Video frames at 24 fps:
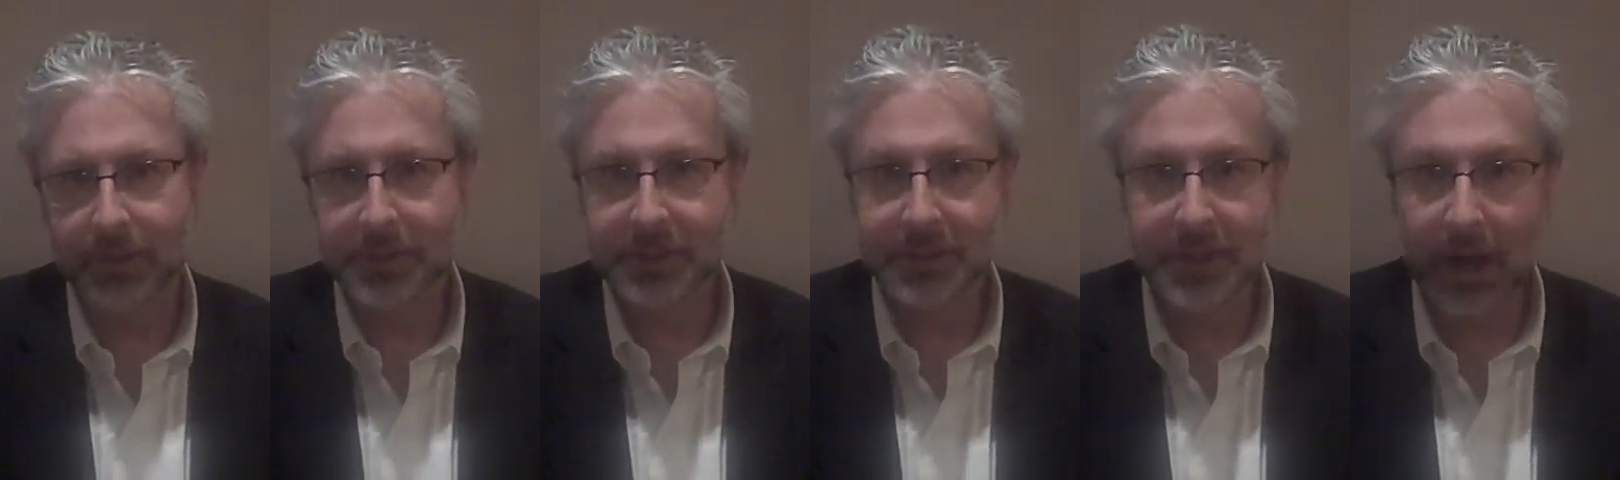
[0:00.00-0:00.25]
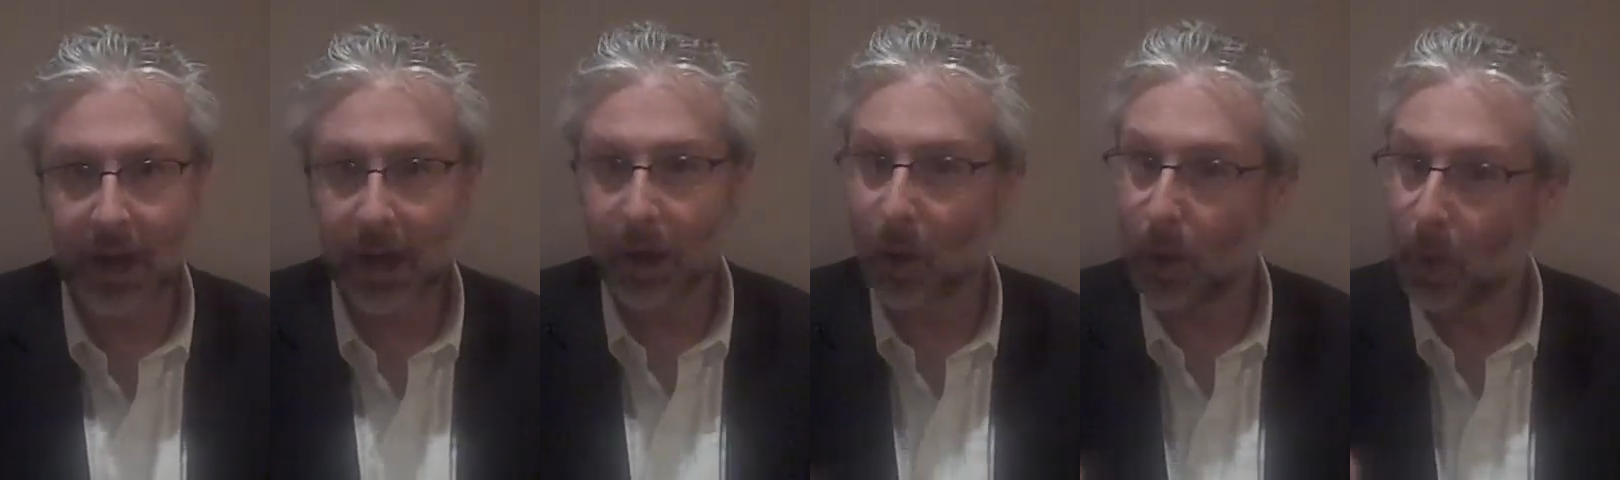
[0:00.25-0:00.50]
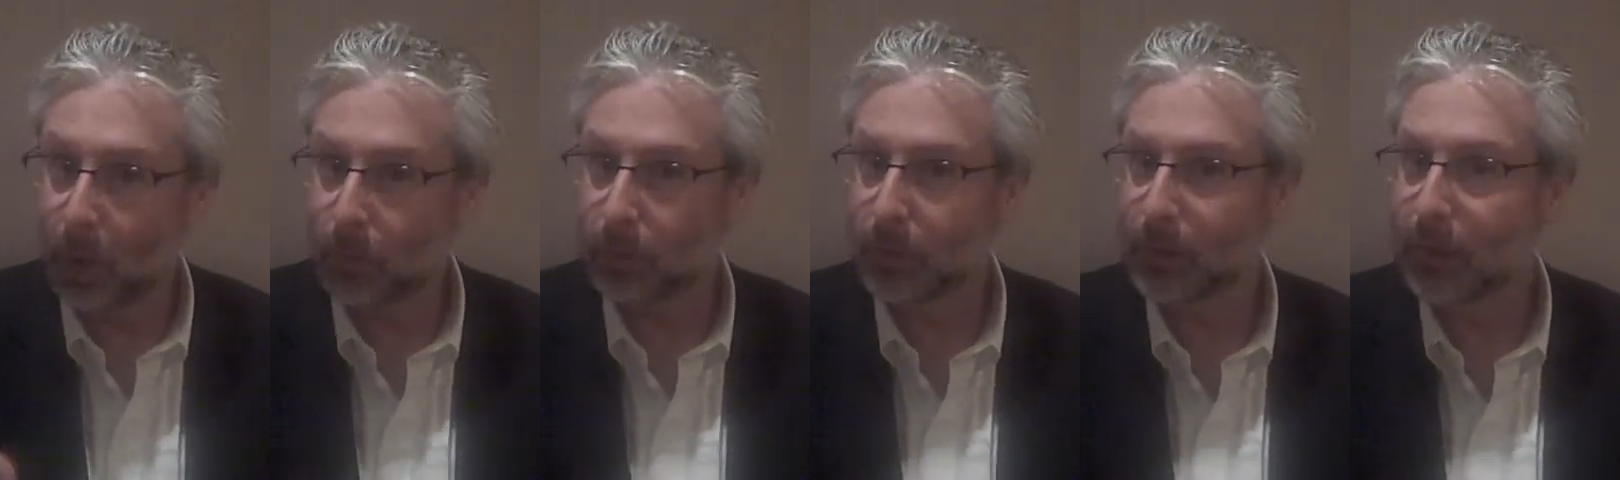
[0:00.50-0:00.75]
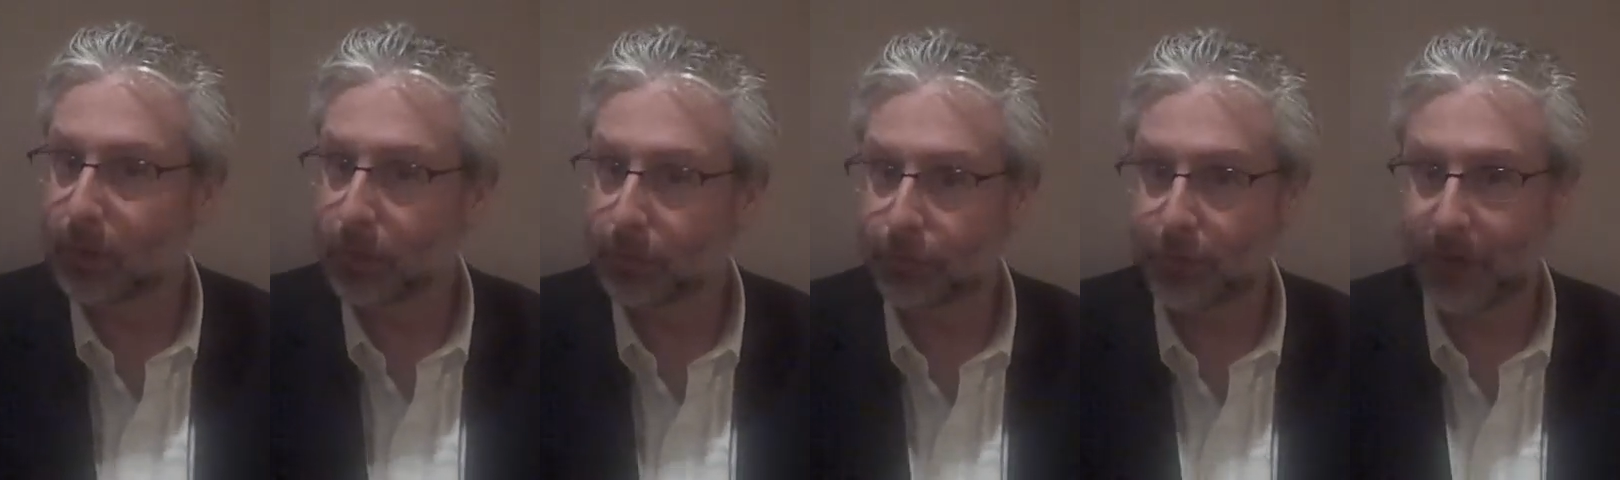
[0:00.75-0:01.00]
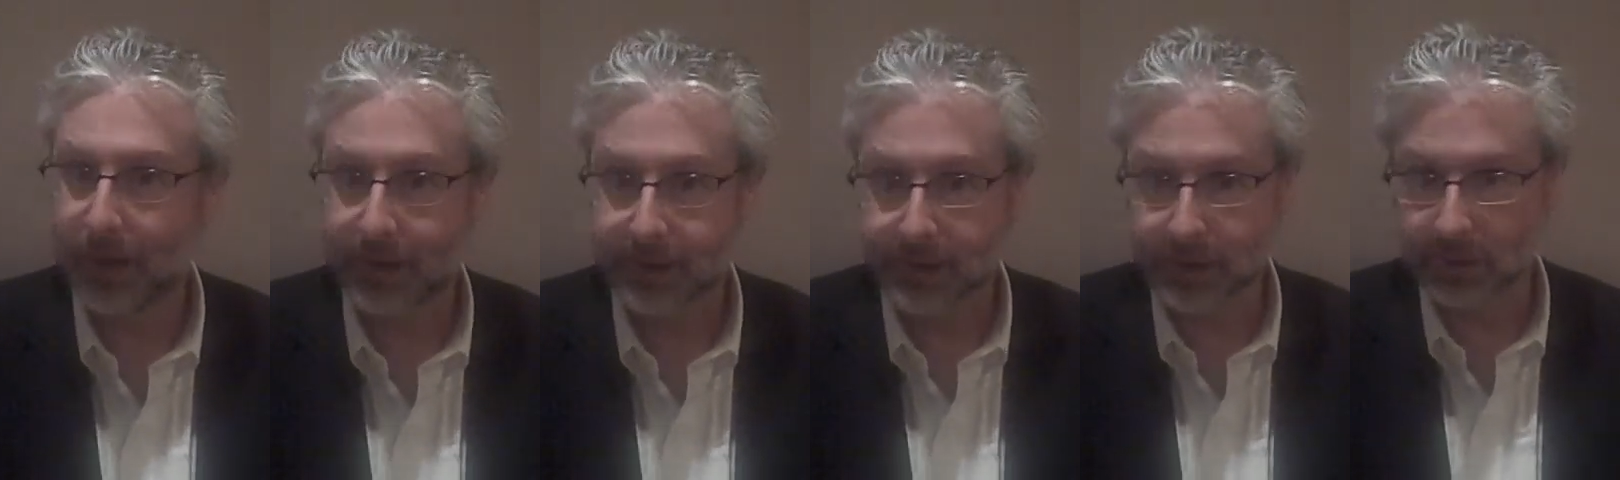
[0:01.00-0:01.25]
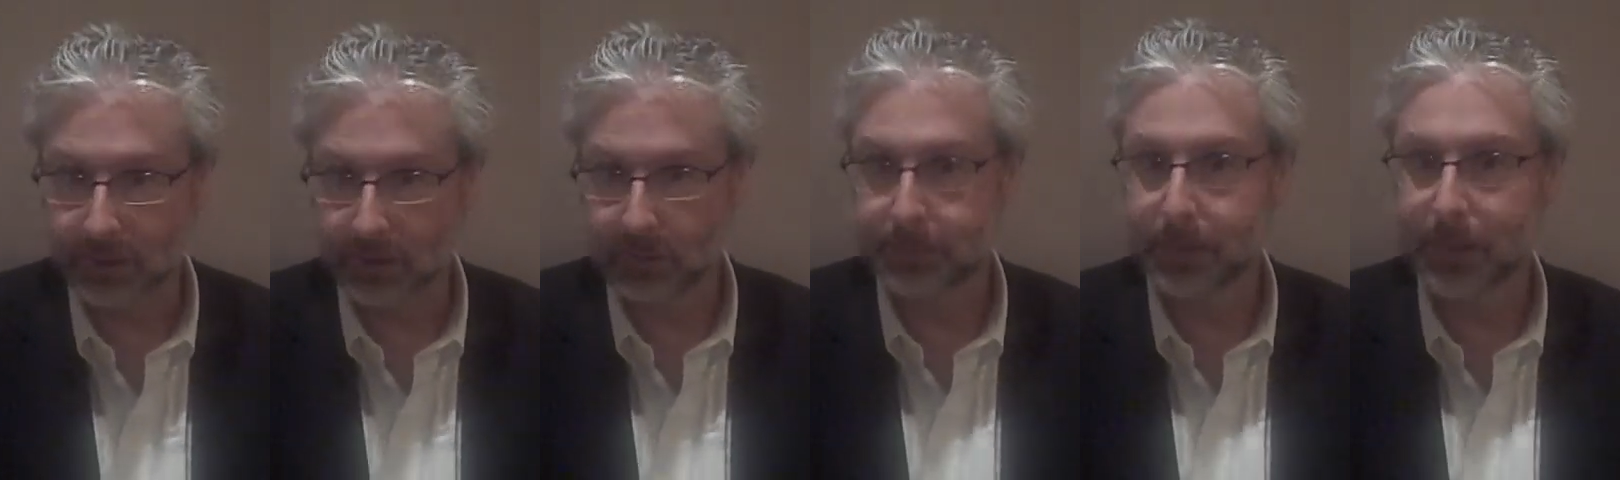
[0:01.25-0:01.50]
is not only the
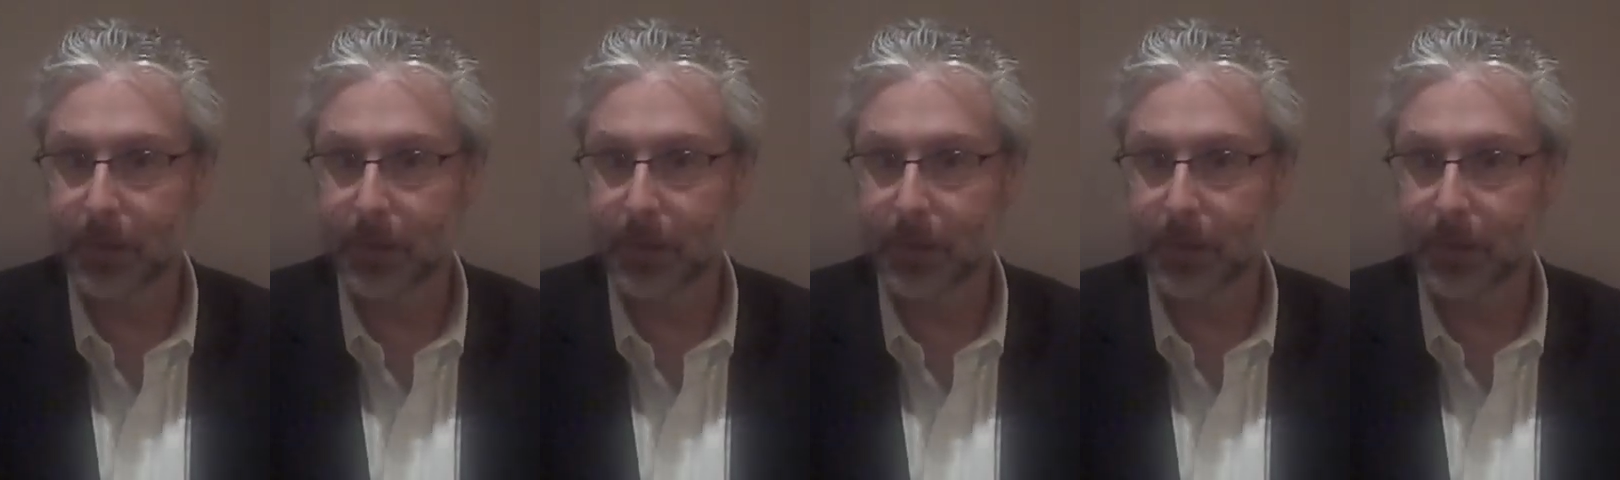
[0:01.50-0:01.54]
fossil,